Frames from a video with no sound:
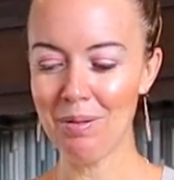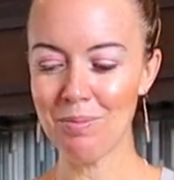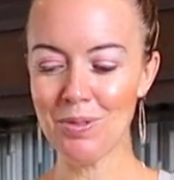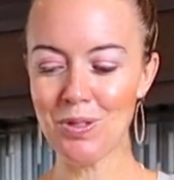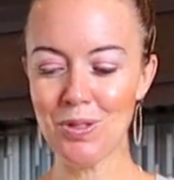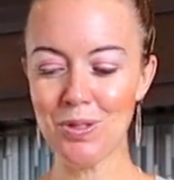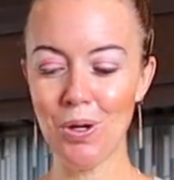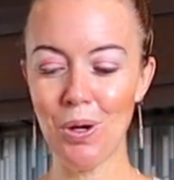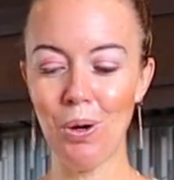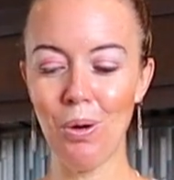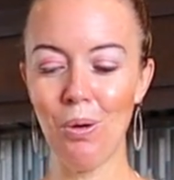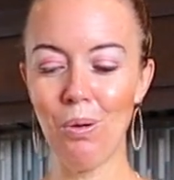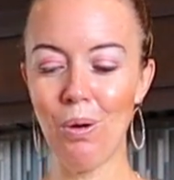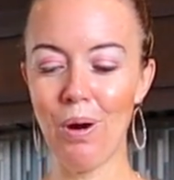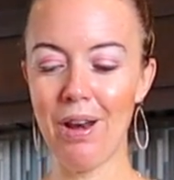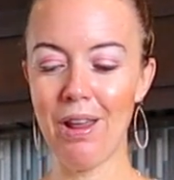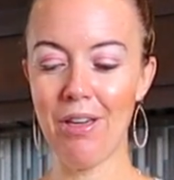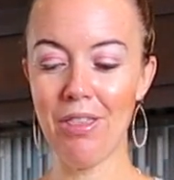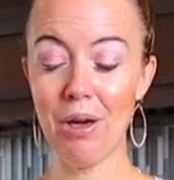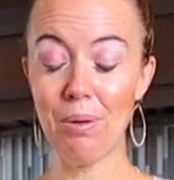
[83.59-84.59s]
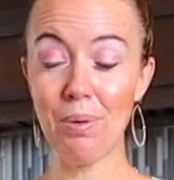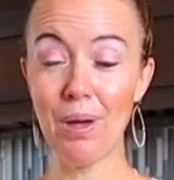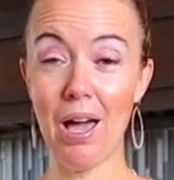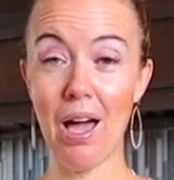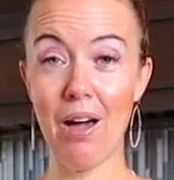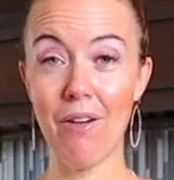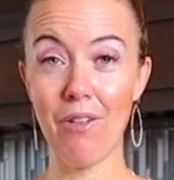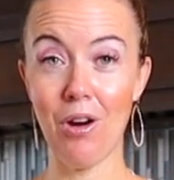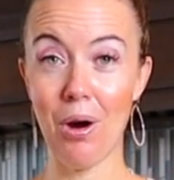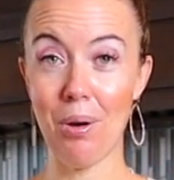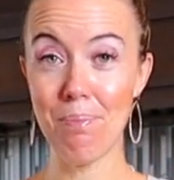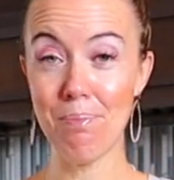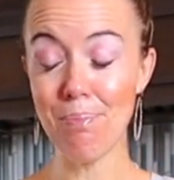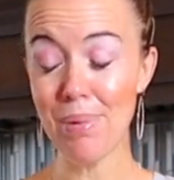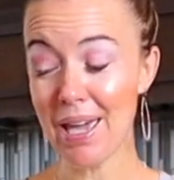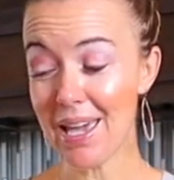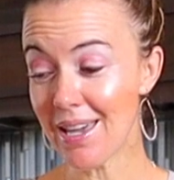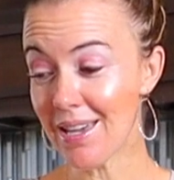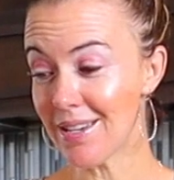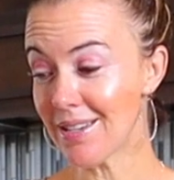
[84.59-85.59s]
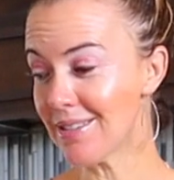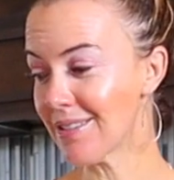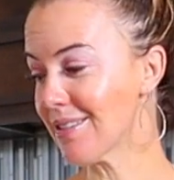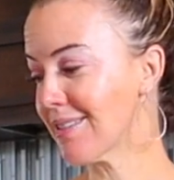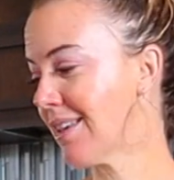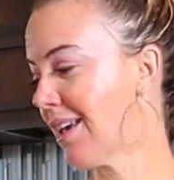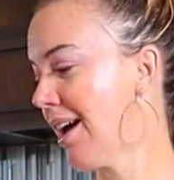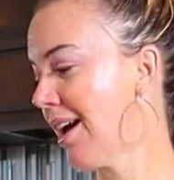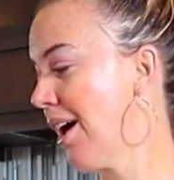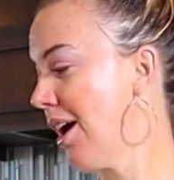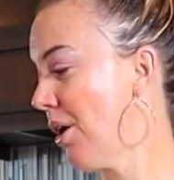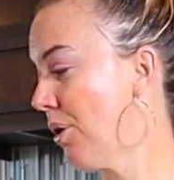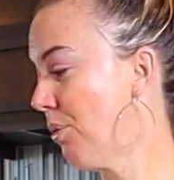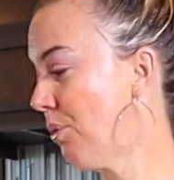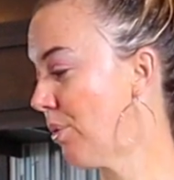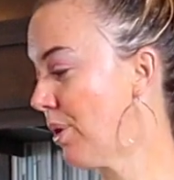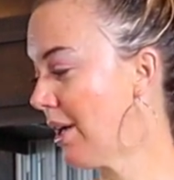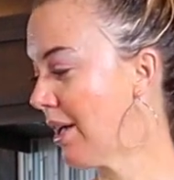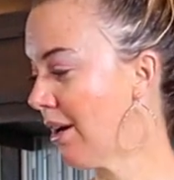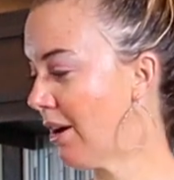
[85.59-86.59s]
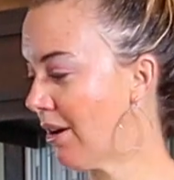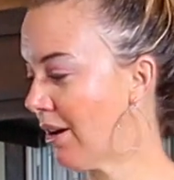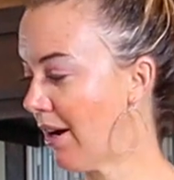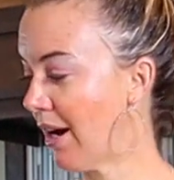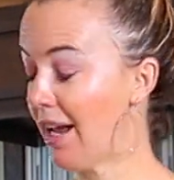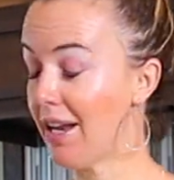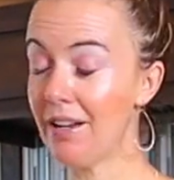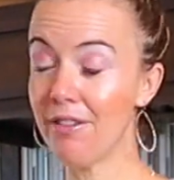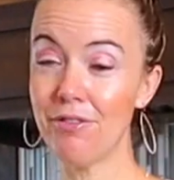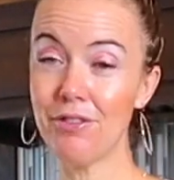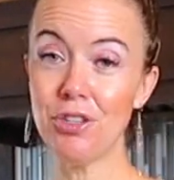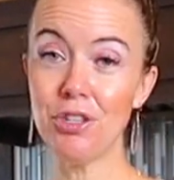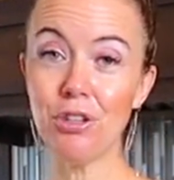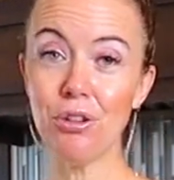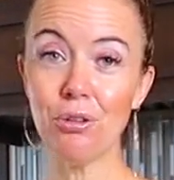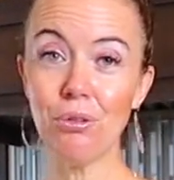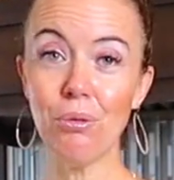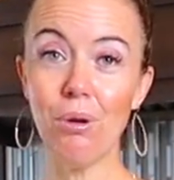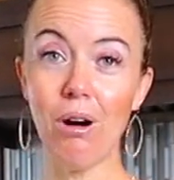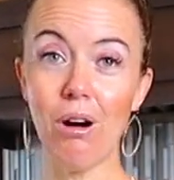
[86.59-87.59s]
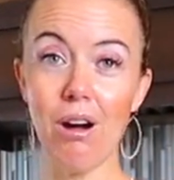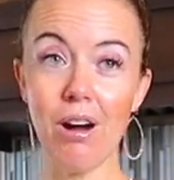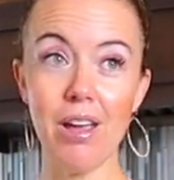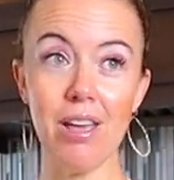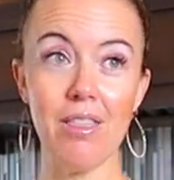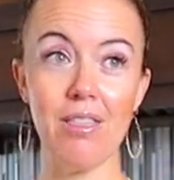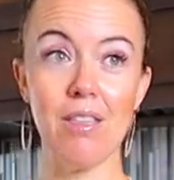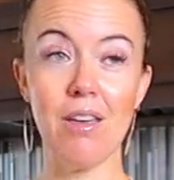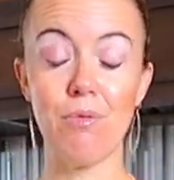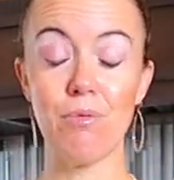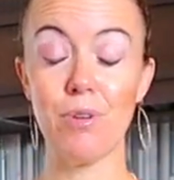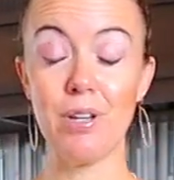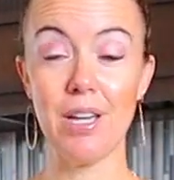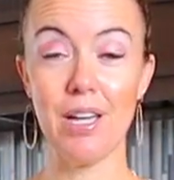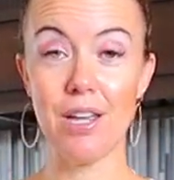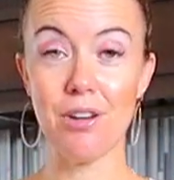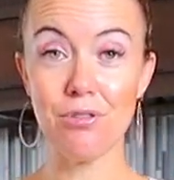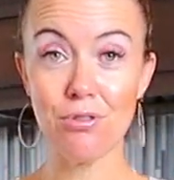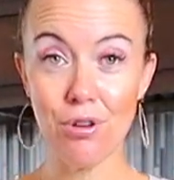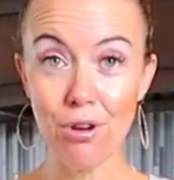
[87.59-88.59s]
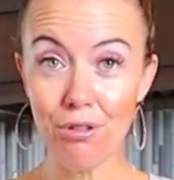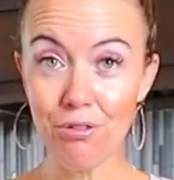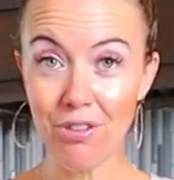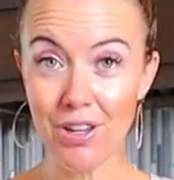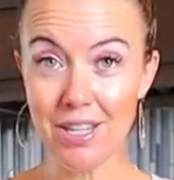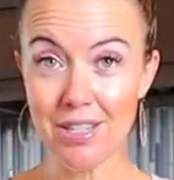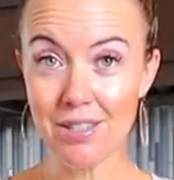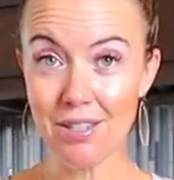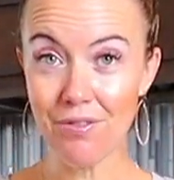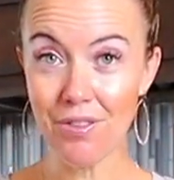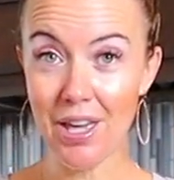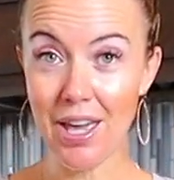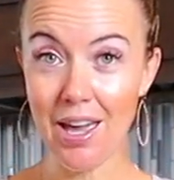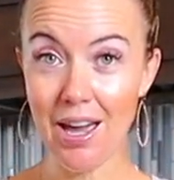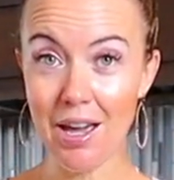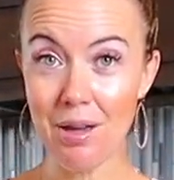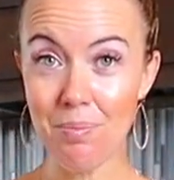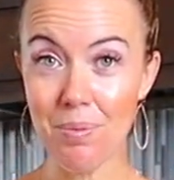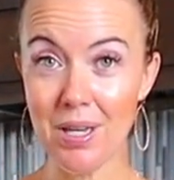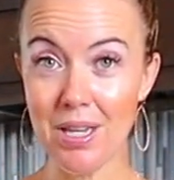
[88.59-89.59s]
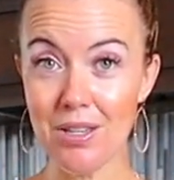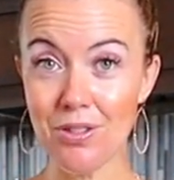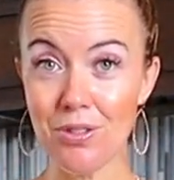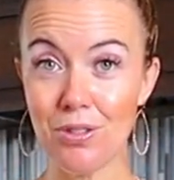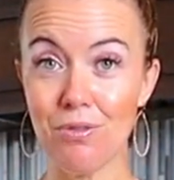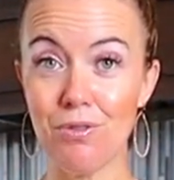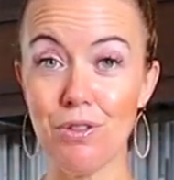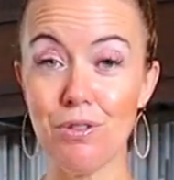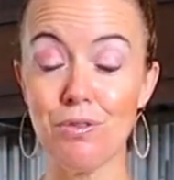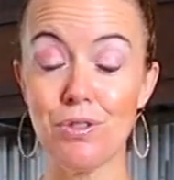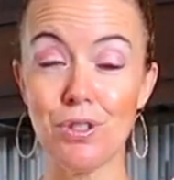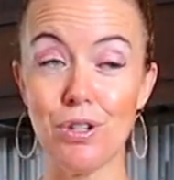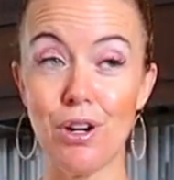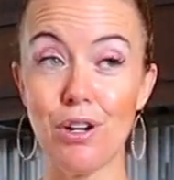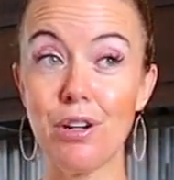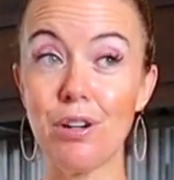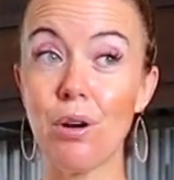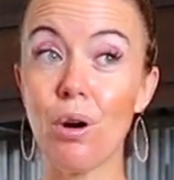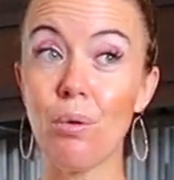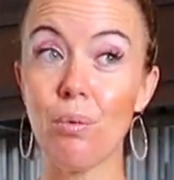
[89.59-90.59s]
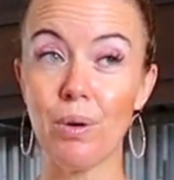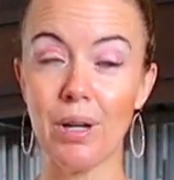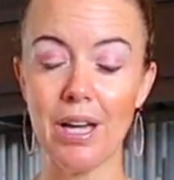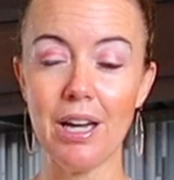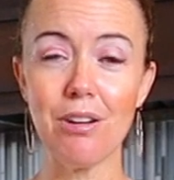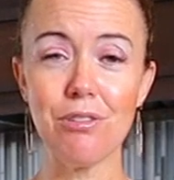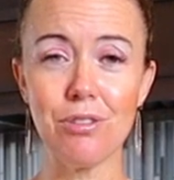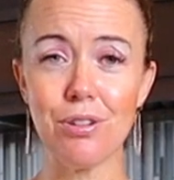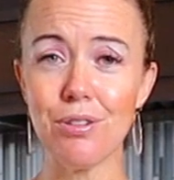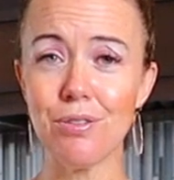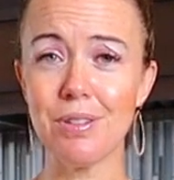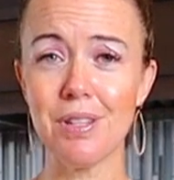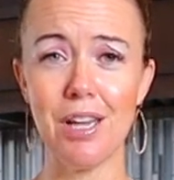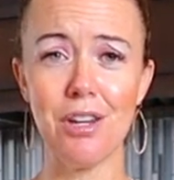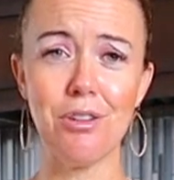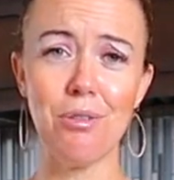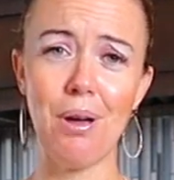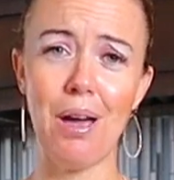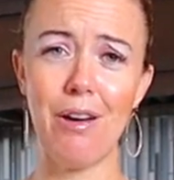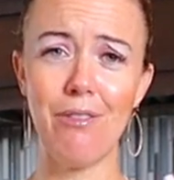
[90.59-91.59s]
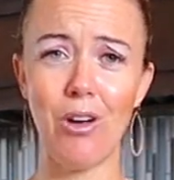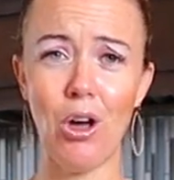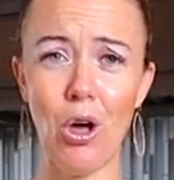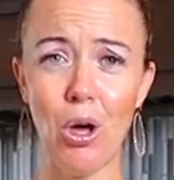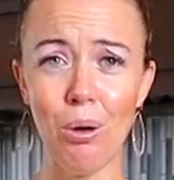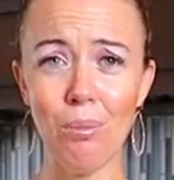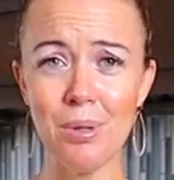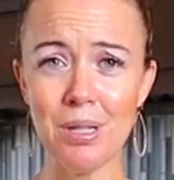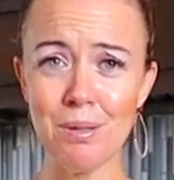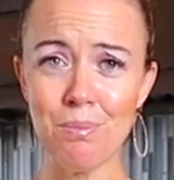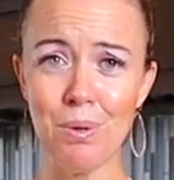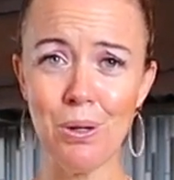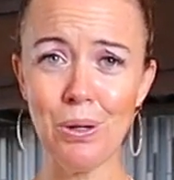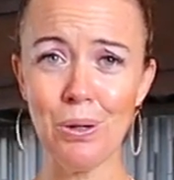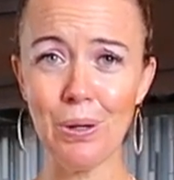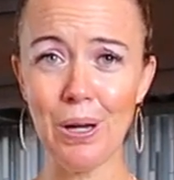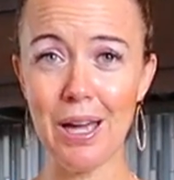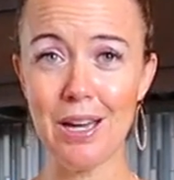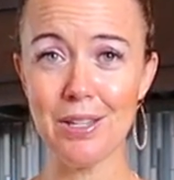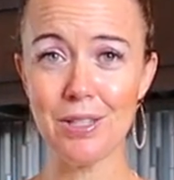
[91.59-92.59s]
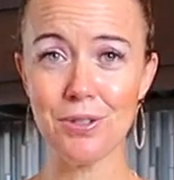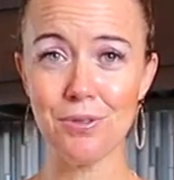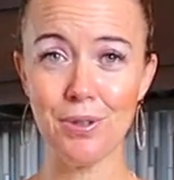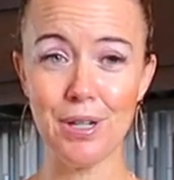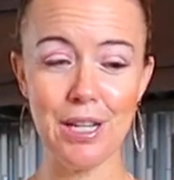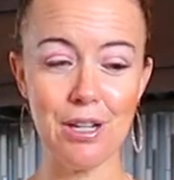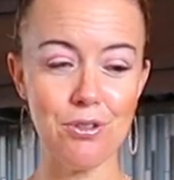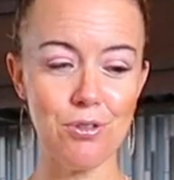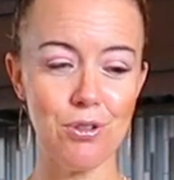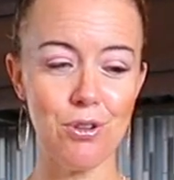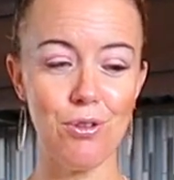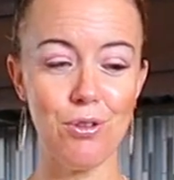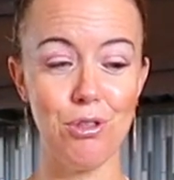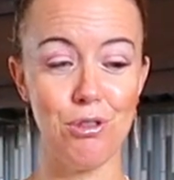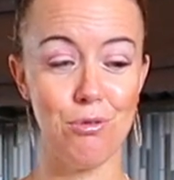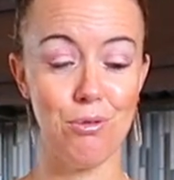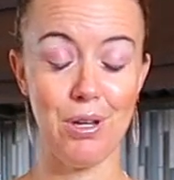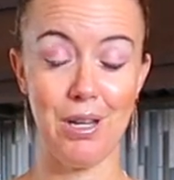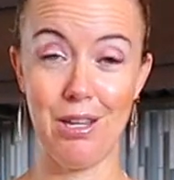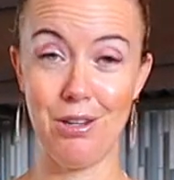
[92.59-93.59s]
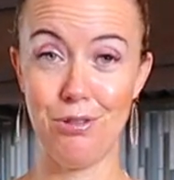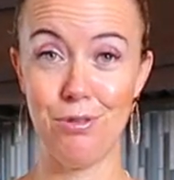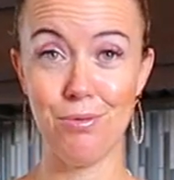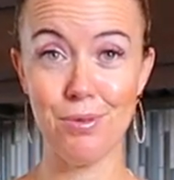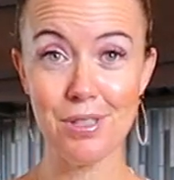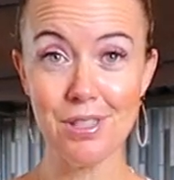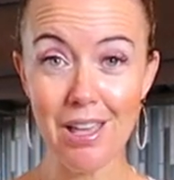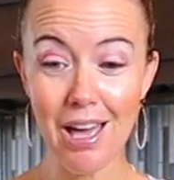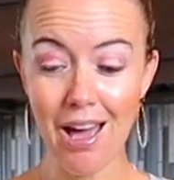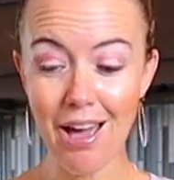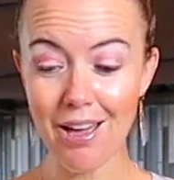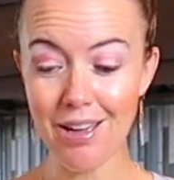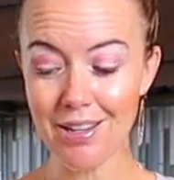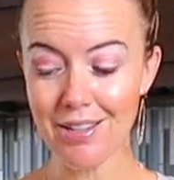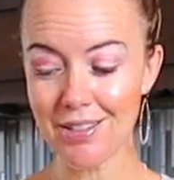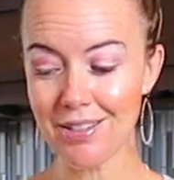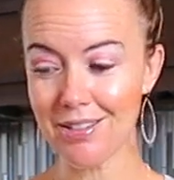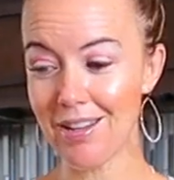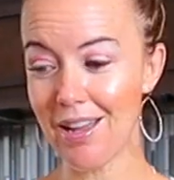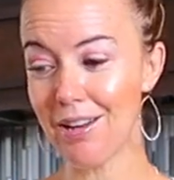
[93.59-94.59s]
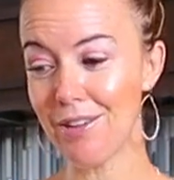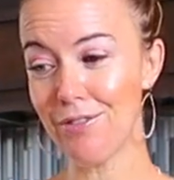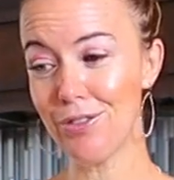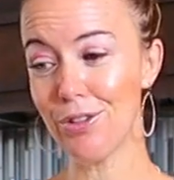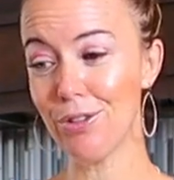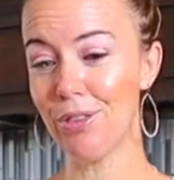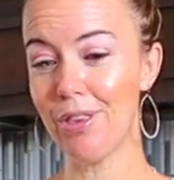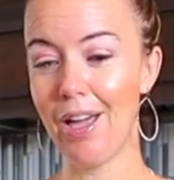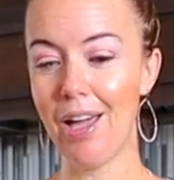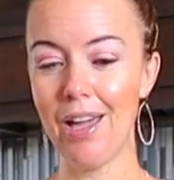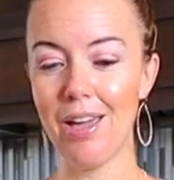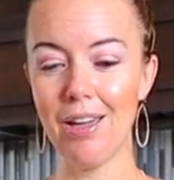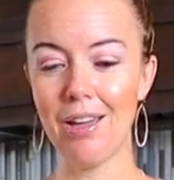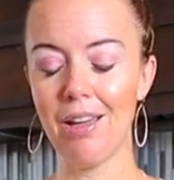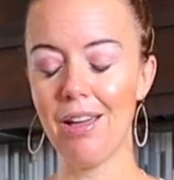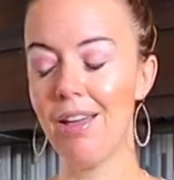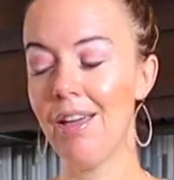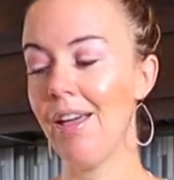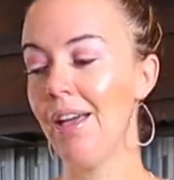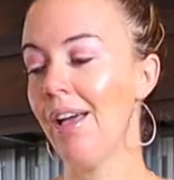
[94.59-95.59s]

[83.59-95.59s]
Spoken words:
So now that we have our base, and if you are in the reintro phase of the AIP, so if you've started reintros and you have almond milk as a reintro, you can use that instead if you'd like.